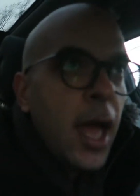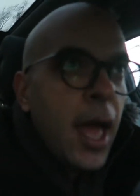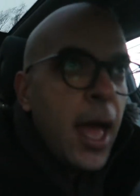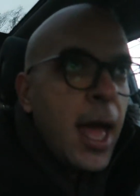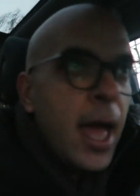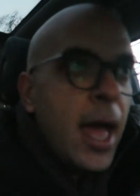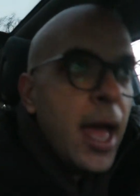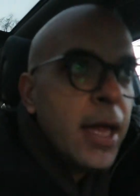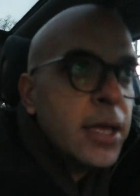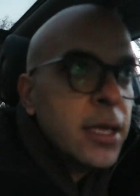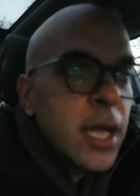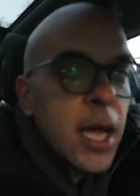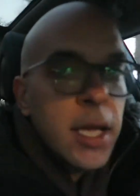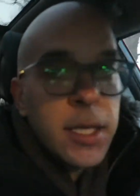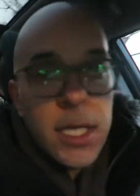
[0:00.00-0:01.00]

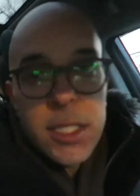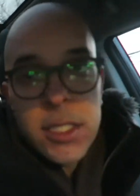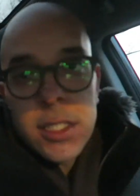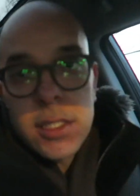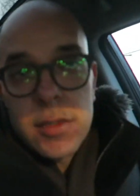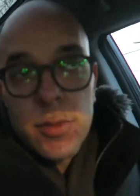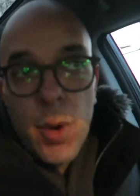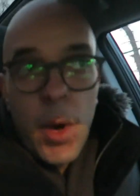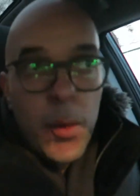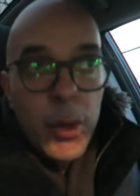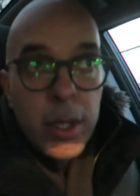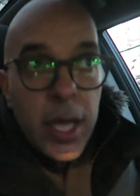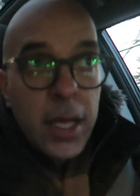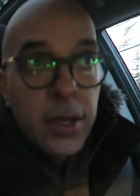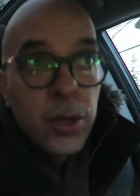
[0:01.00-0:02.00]
and that's what
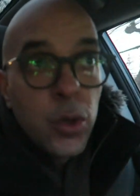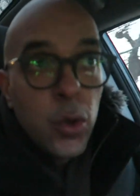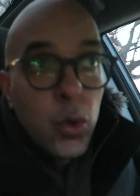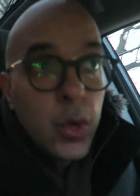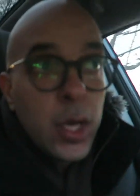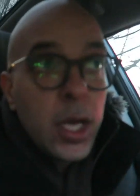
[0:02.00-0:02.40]
we can do